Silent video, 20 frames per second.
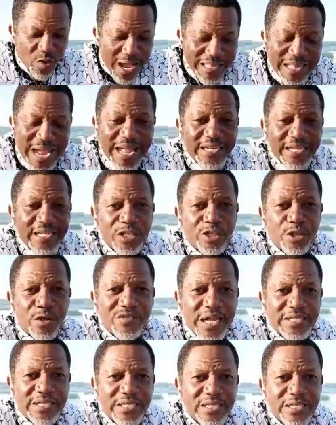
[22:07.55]
Christ died at the age
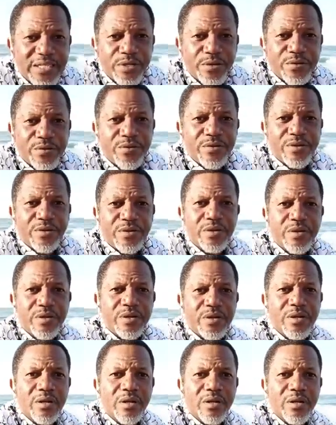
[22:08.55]
of 33.
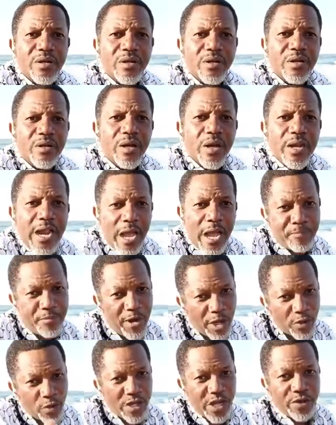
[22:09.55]
My
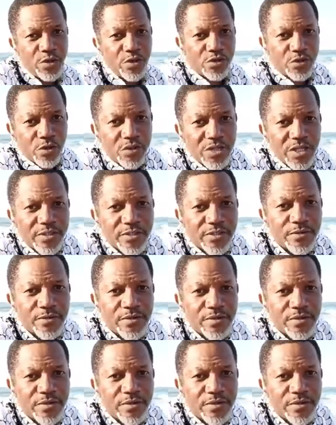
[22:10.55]
blood will they use today.